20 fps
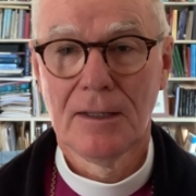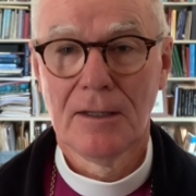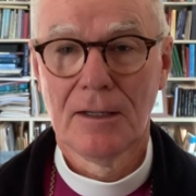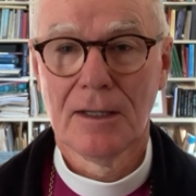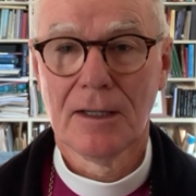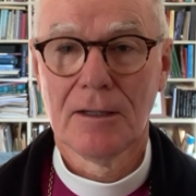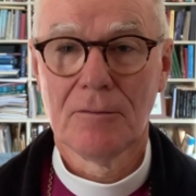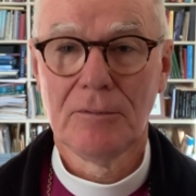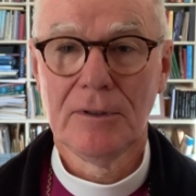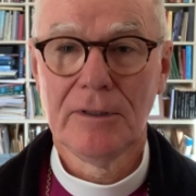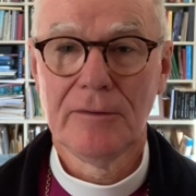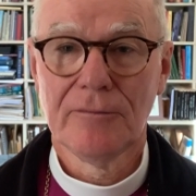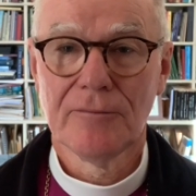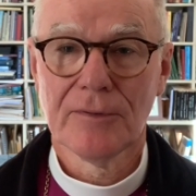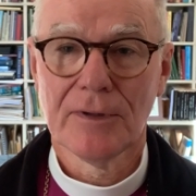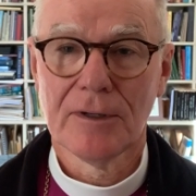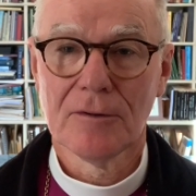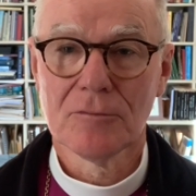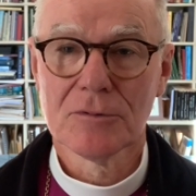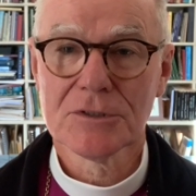We've
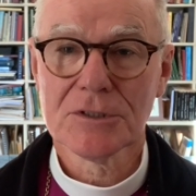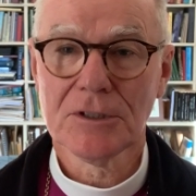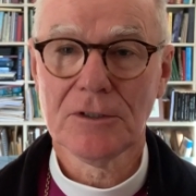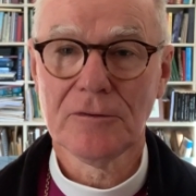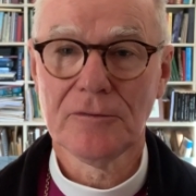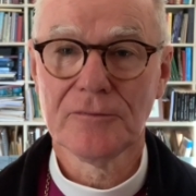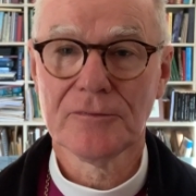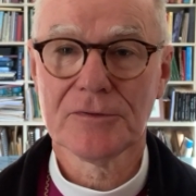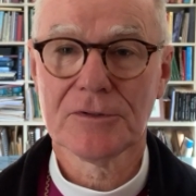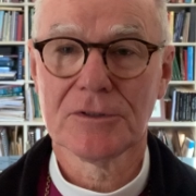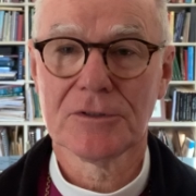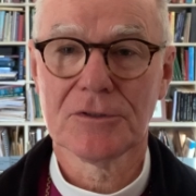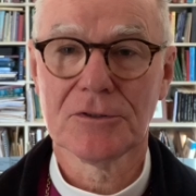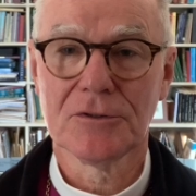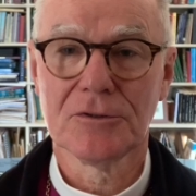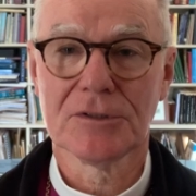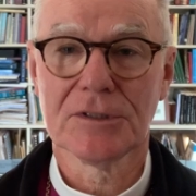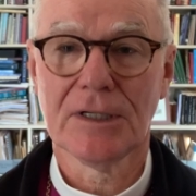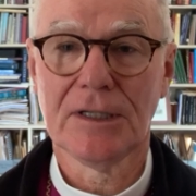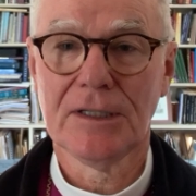resolved
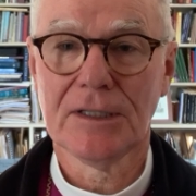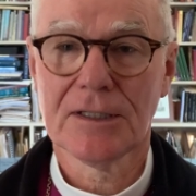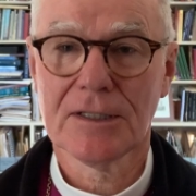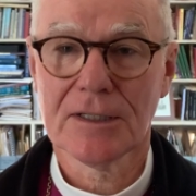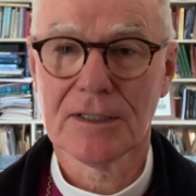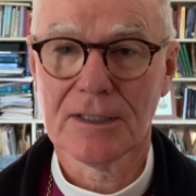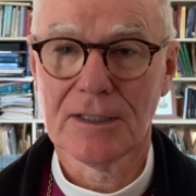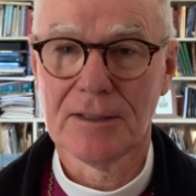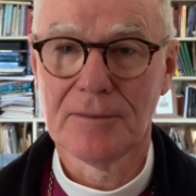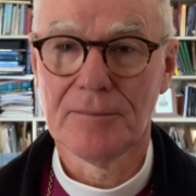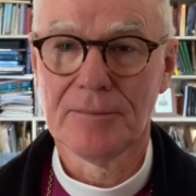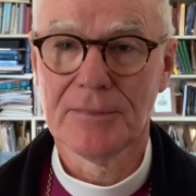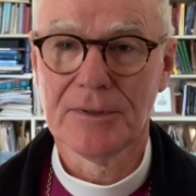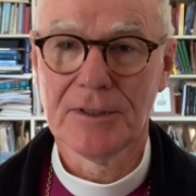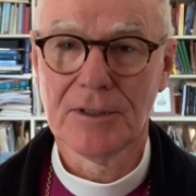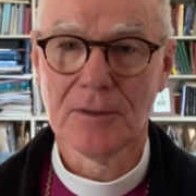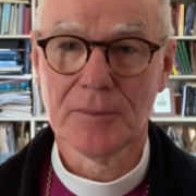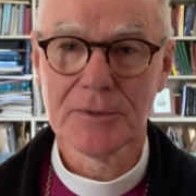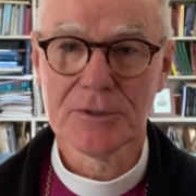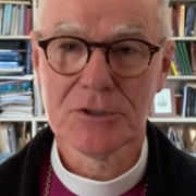to take
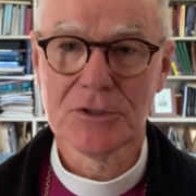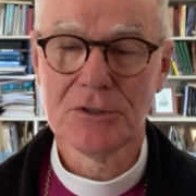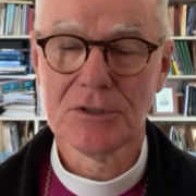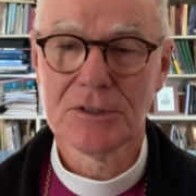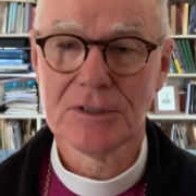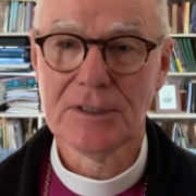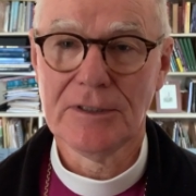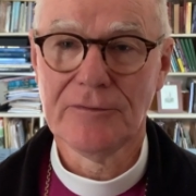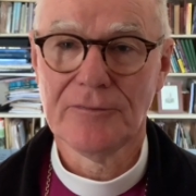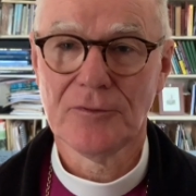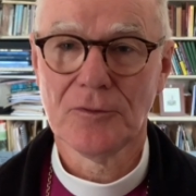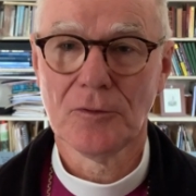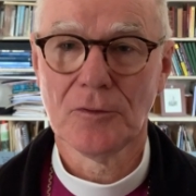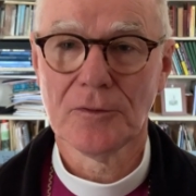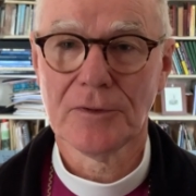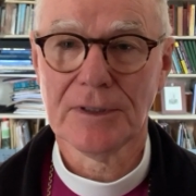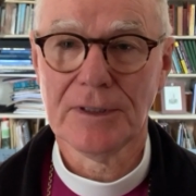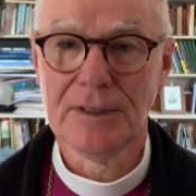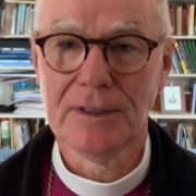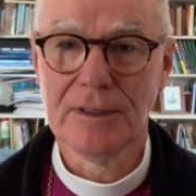the opportunity
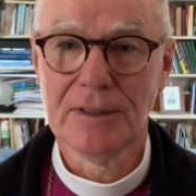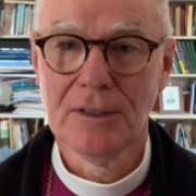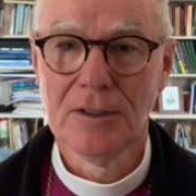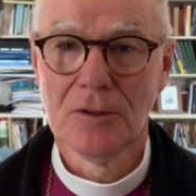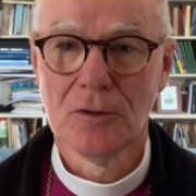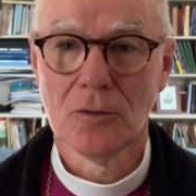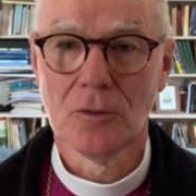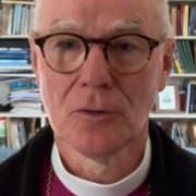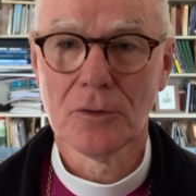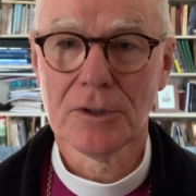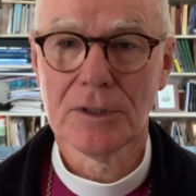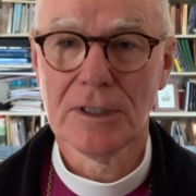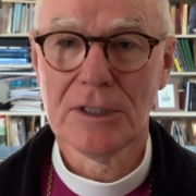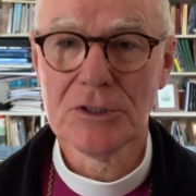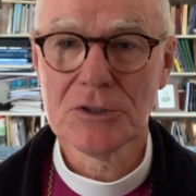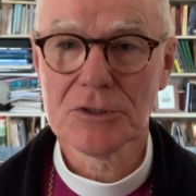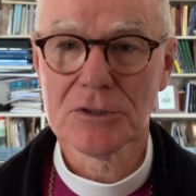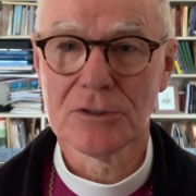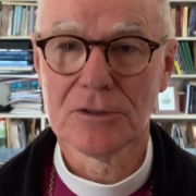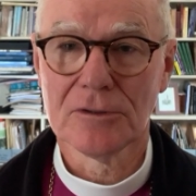for the
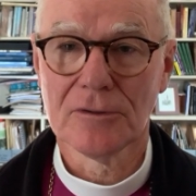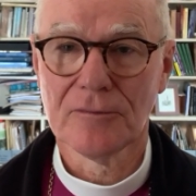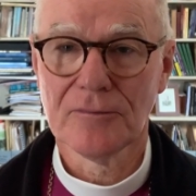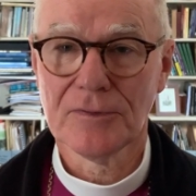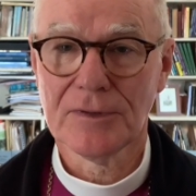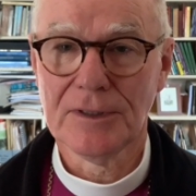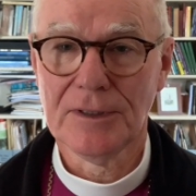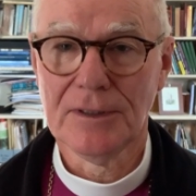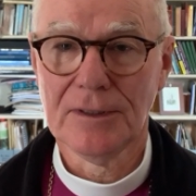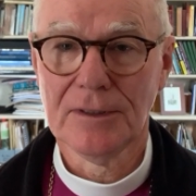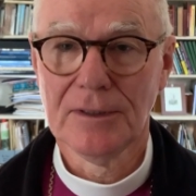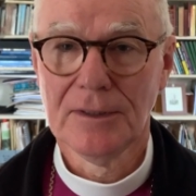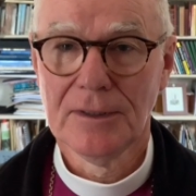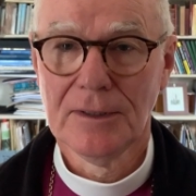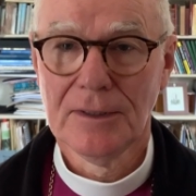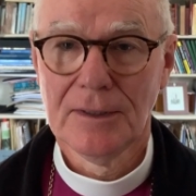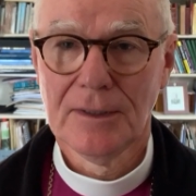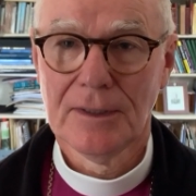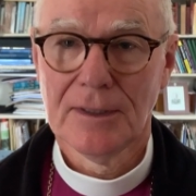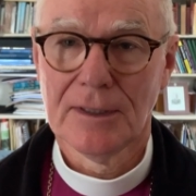ordination of the
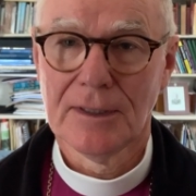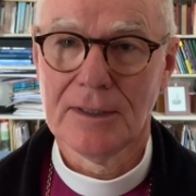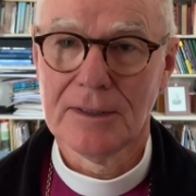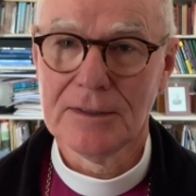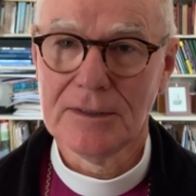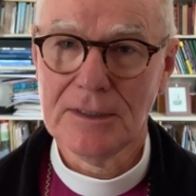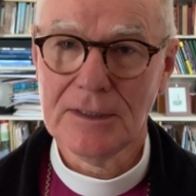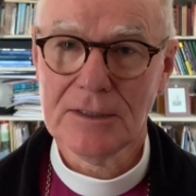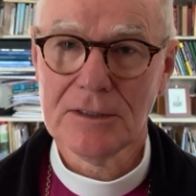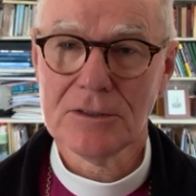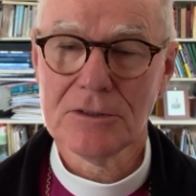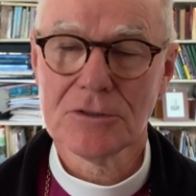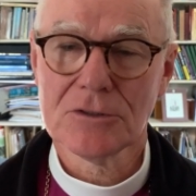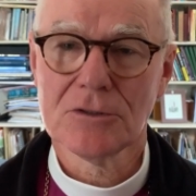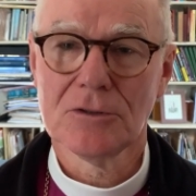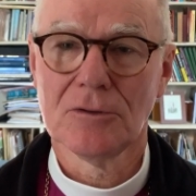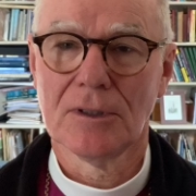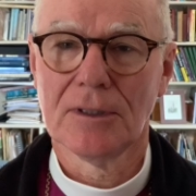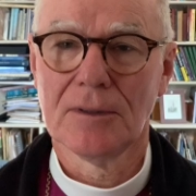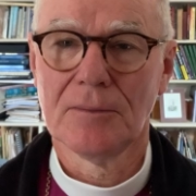deacons
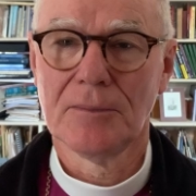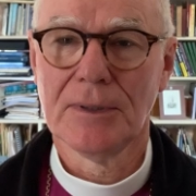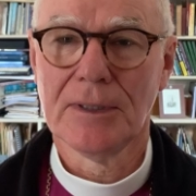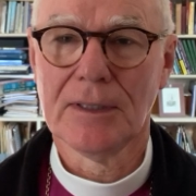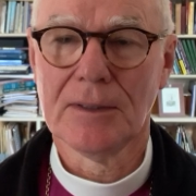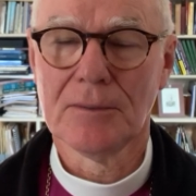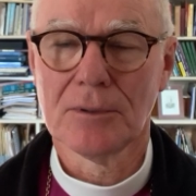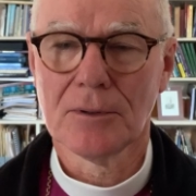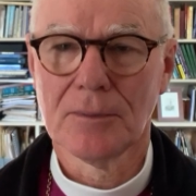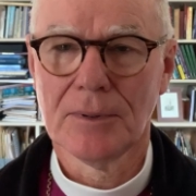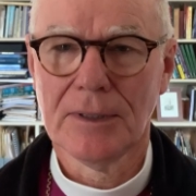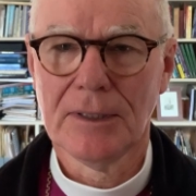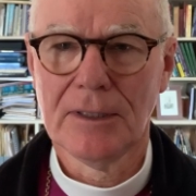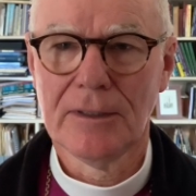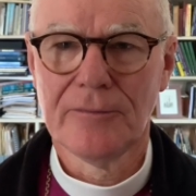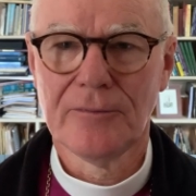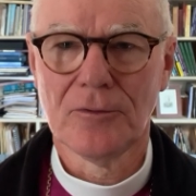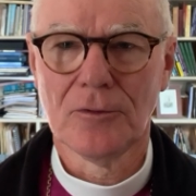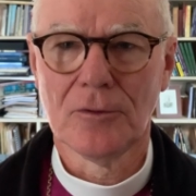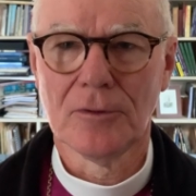who are being
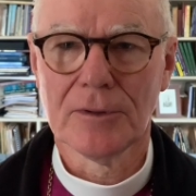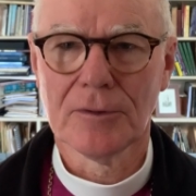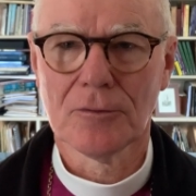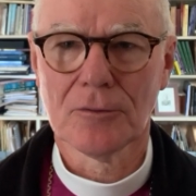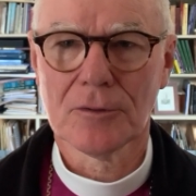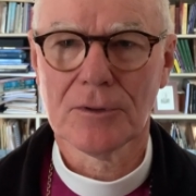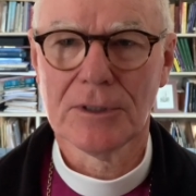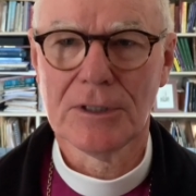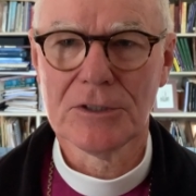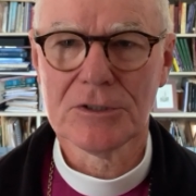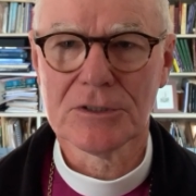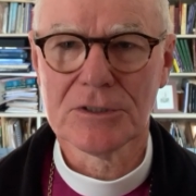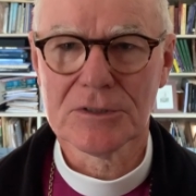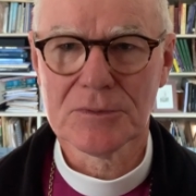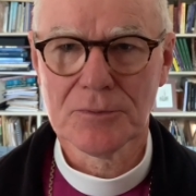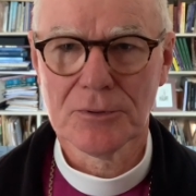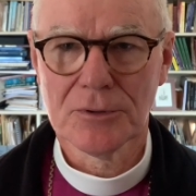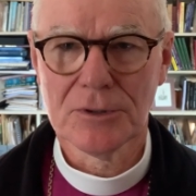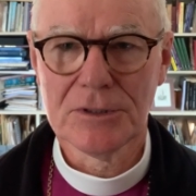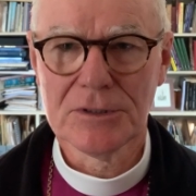prepared for their ordination as
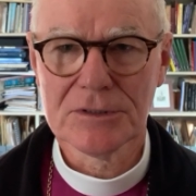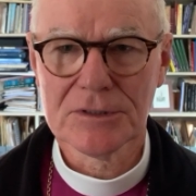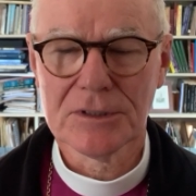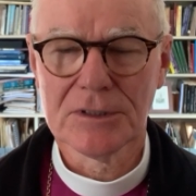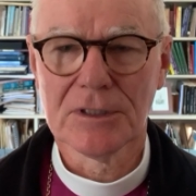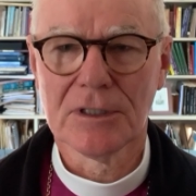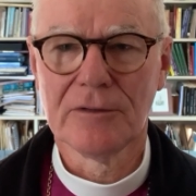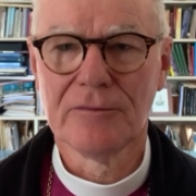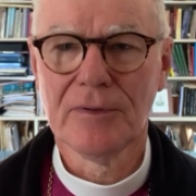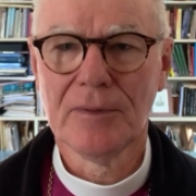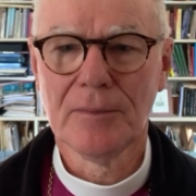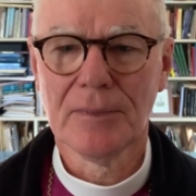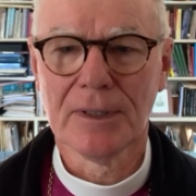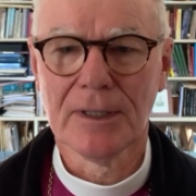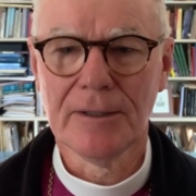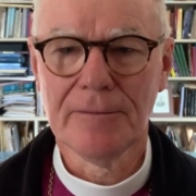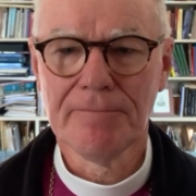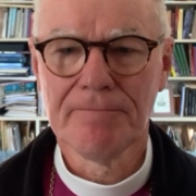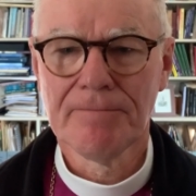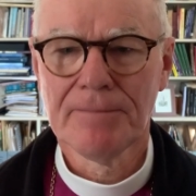priests in
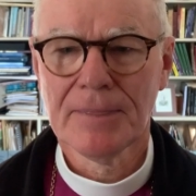November,